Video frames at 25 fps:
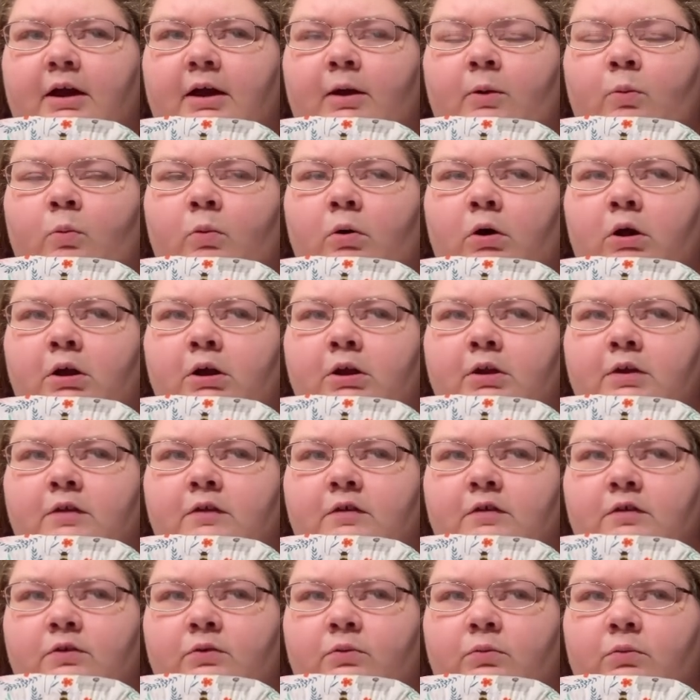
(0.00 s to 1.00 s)
I want
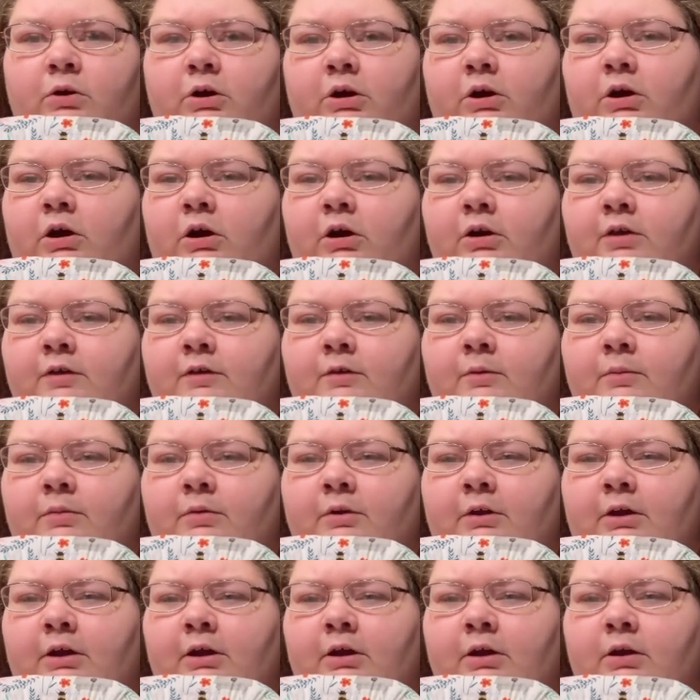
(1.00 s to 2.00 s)
to work on
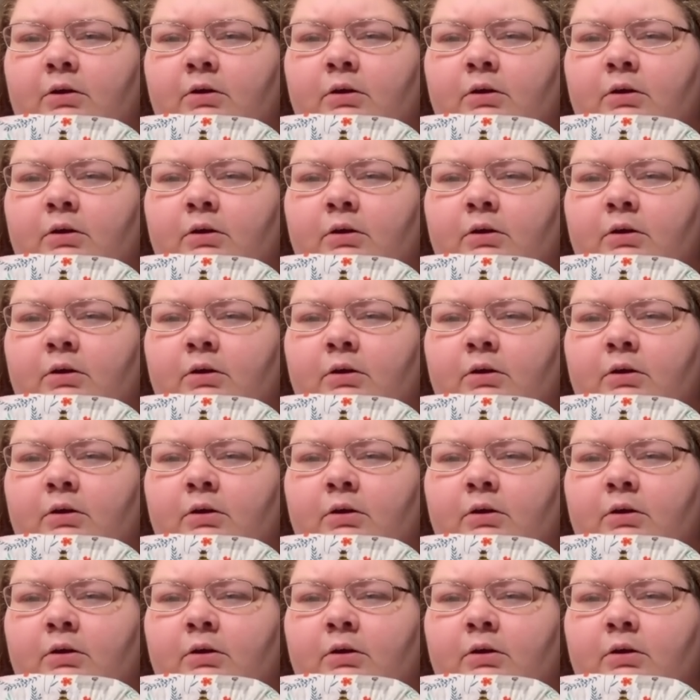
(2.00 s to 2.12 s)
something,